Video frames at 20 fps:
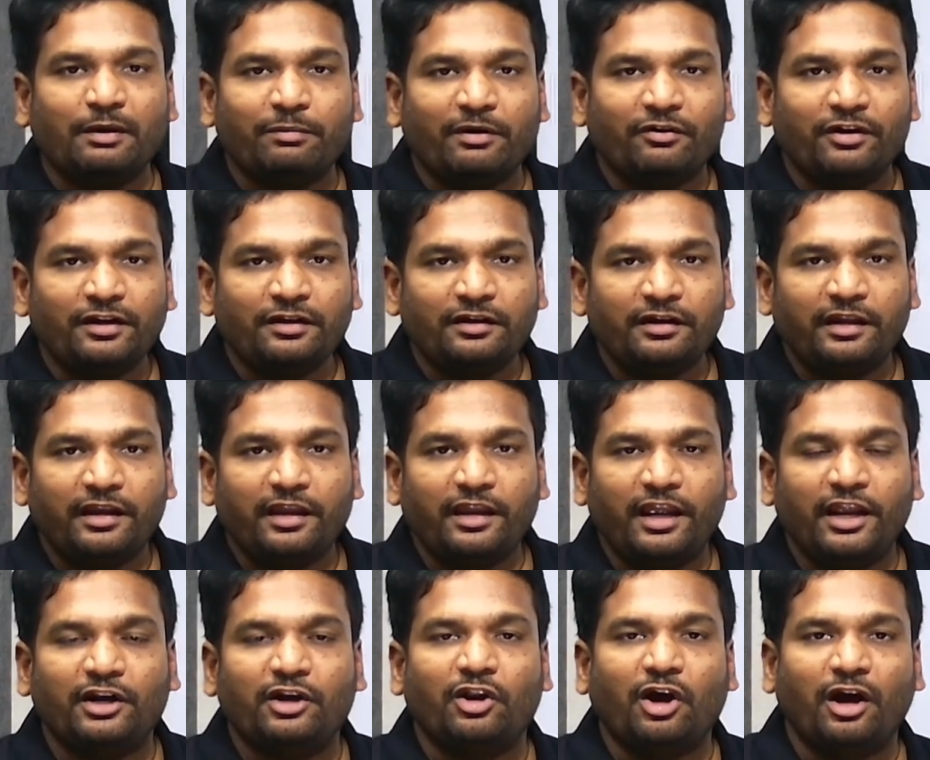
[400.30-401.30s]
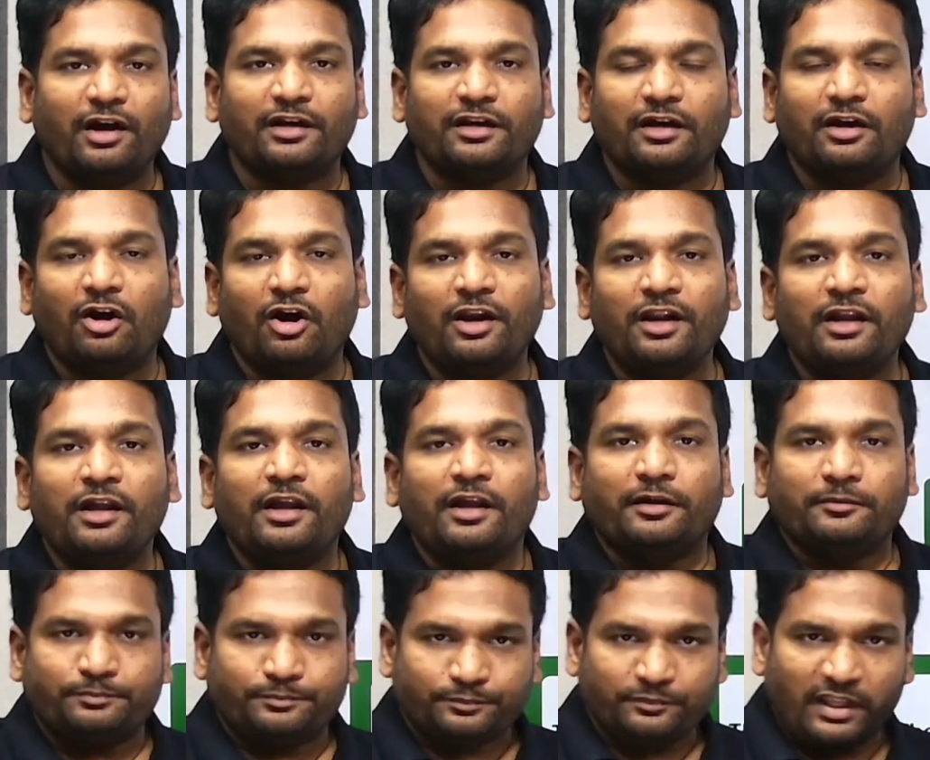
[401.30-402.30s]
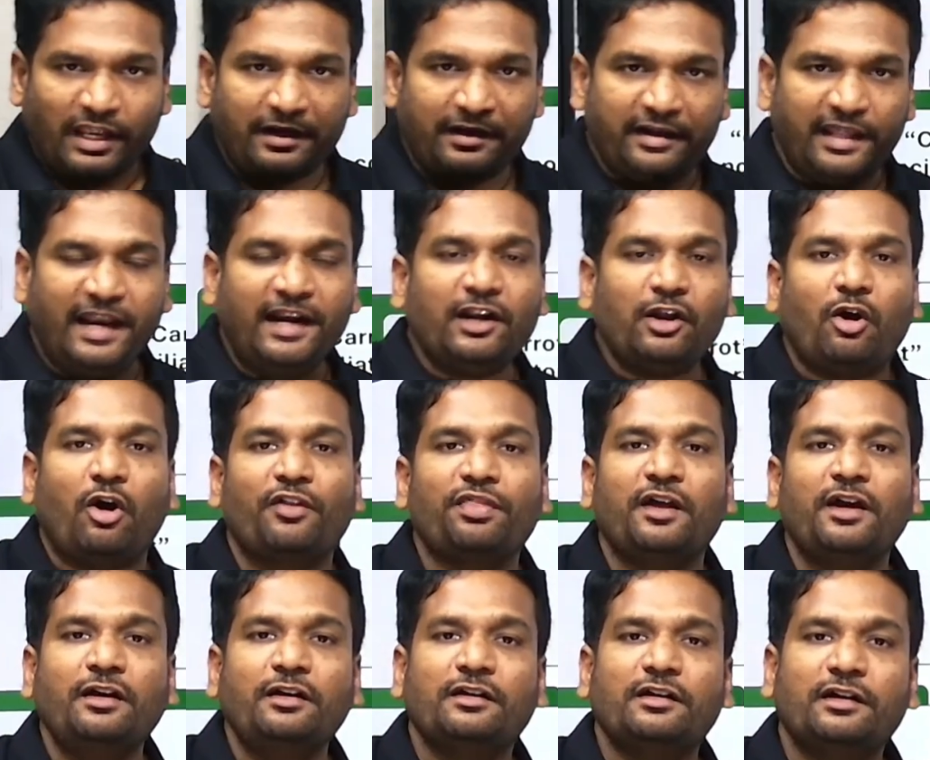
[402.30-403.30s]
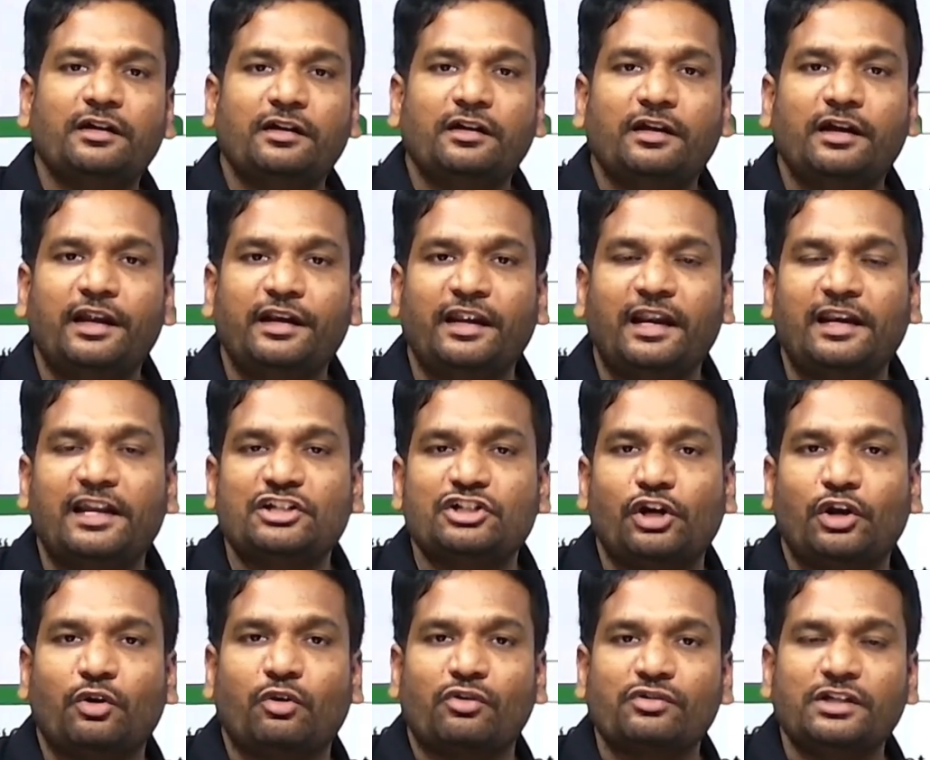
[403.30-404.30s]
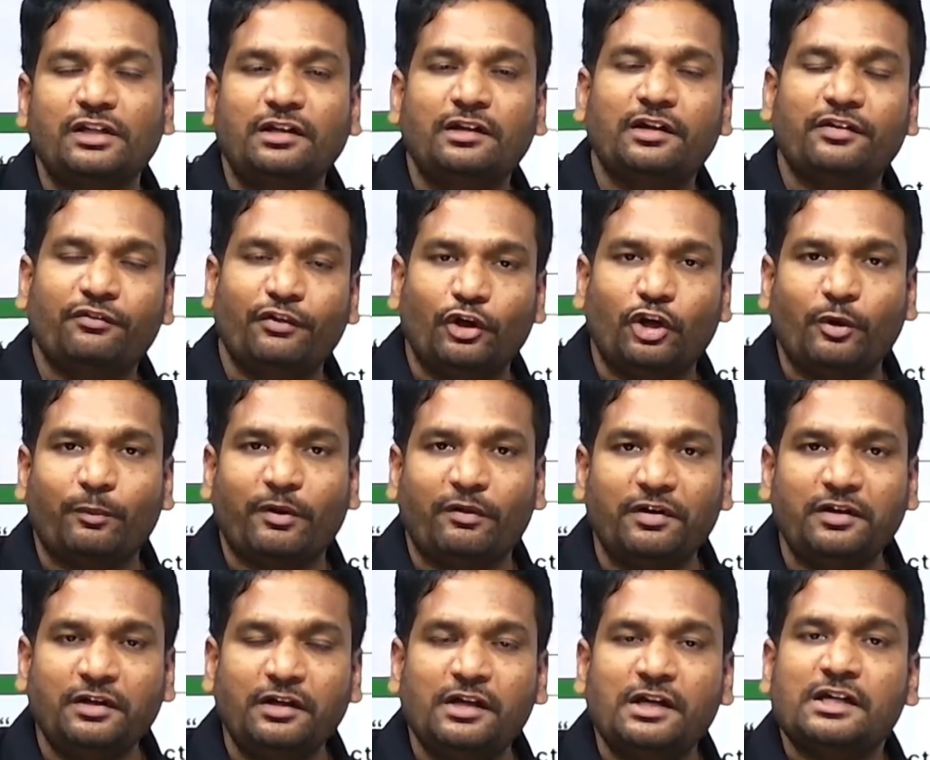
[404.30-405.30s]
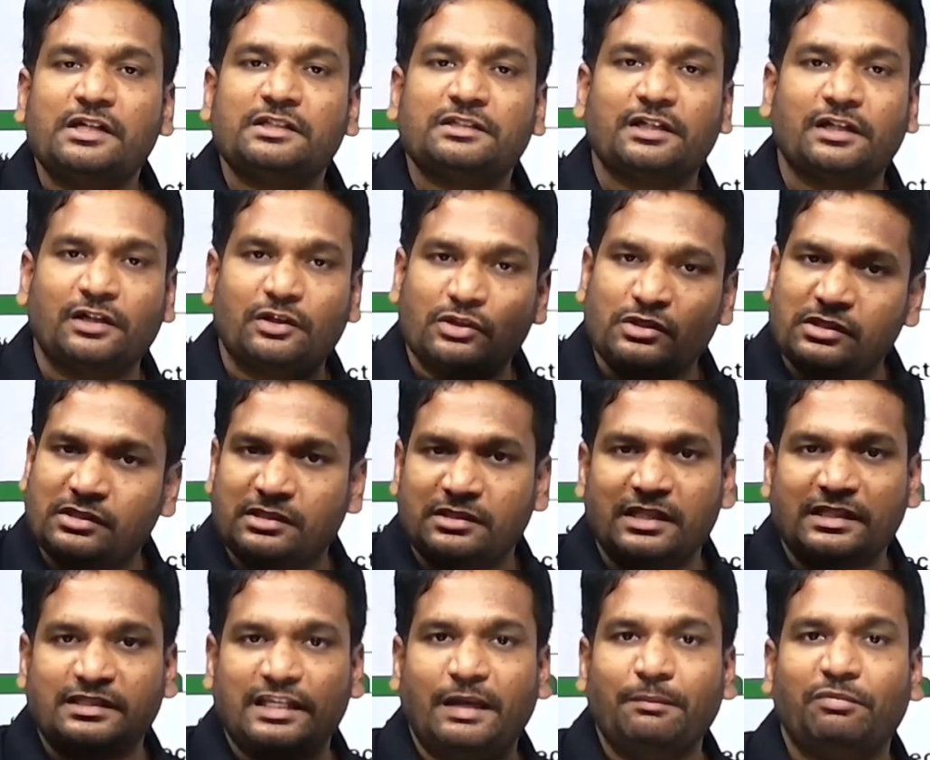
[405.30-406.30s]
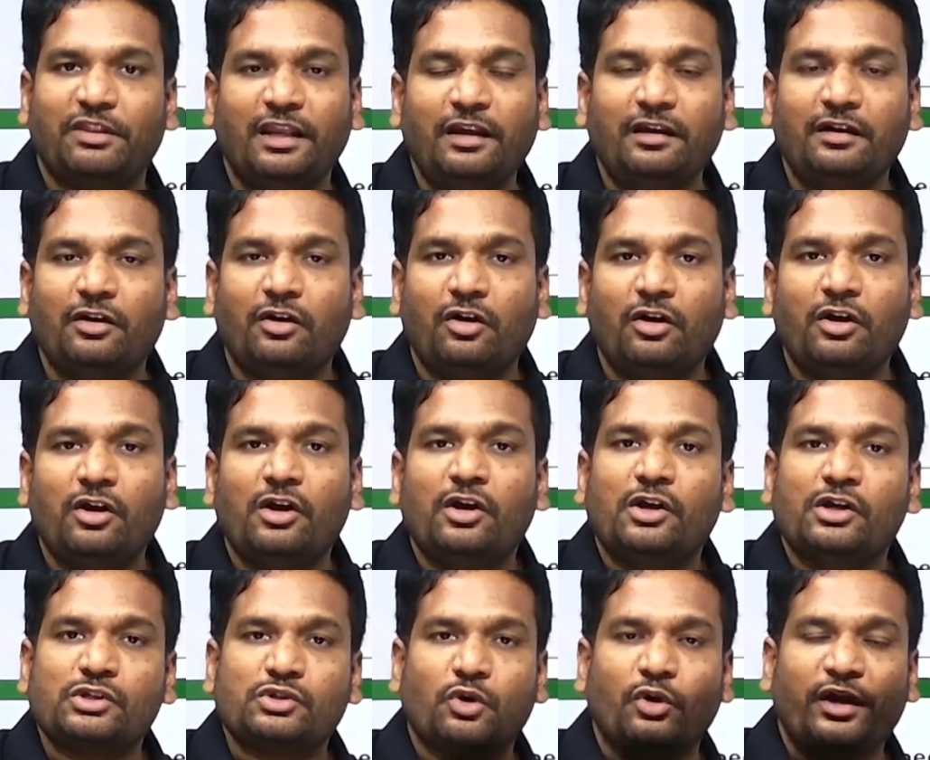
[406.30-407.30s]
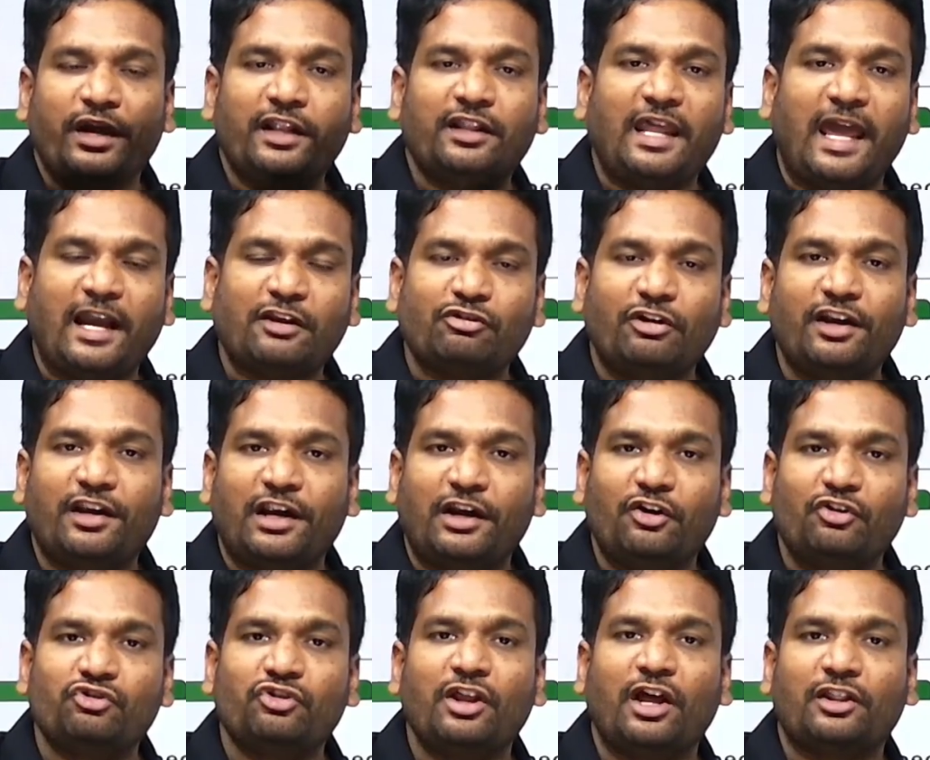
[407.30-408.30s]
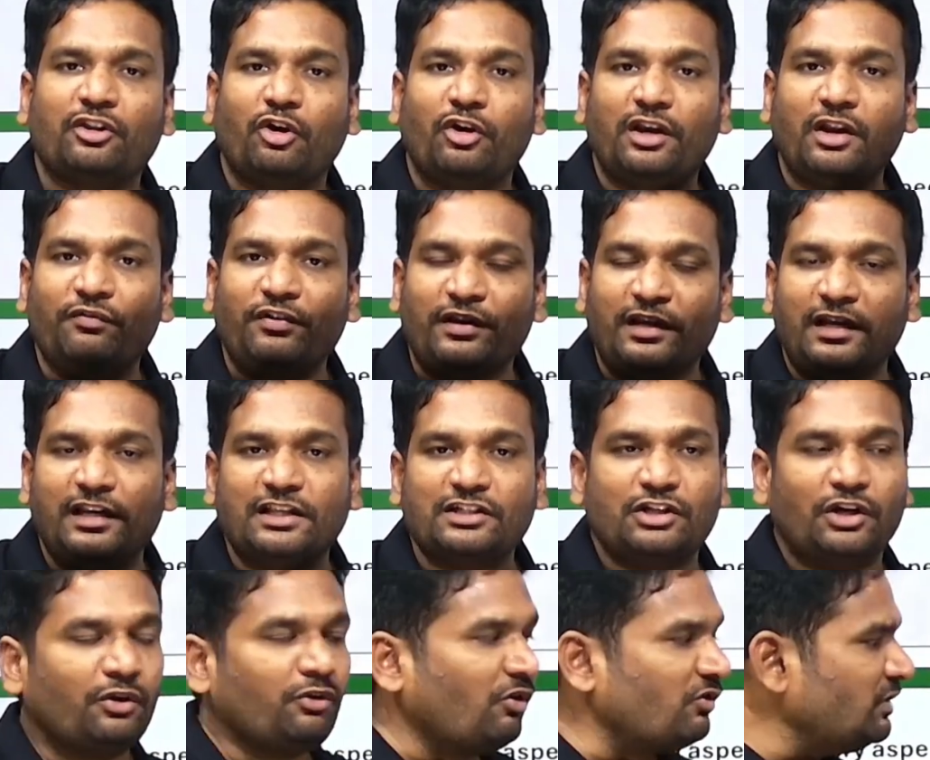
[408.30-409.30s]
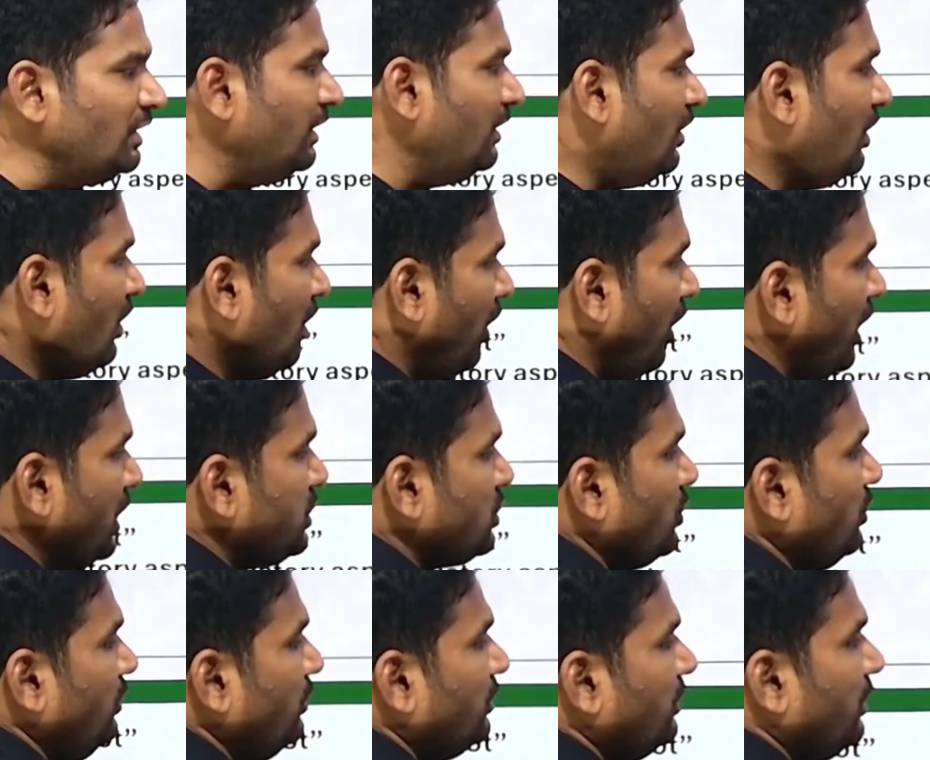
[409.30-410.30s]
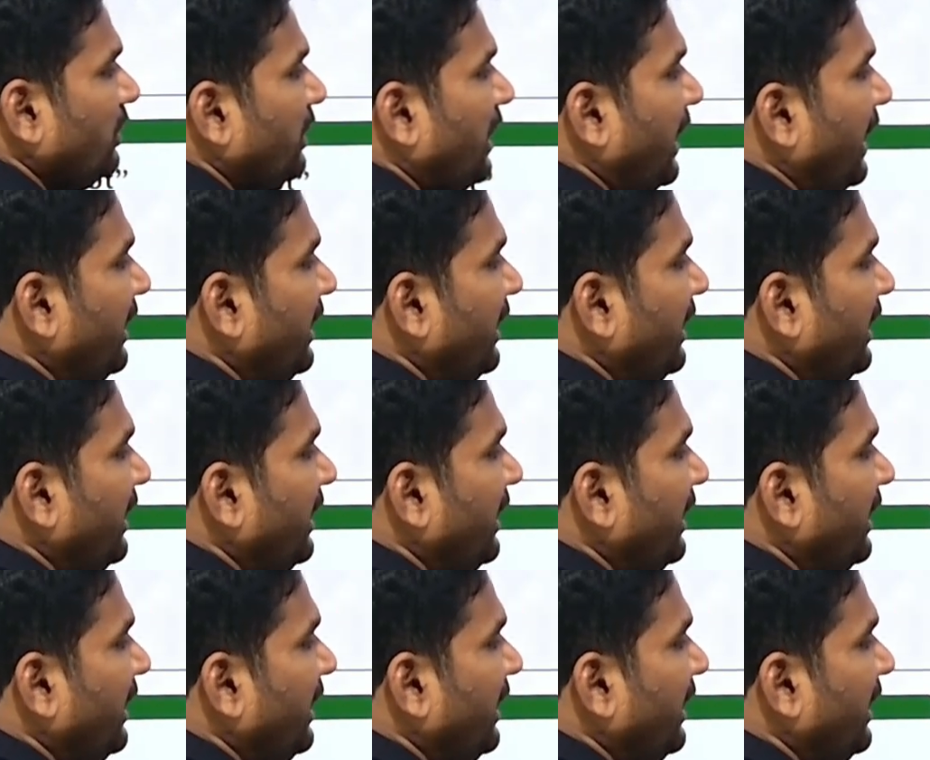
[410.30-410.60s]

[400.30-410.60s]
power, a dent on the Indian Legislative Council. Veto power, so the same thing. So it actually reduced the authority of Indian Legislative Council. Also, the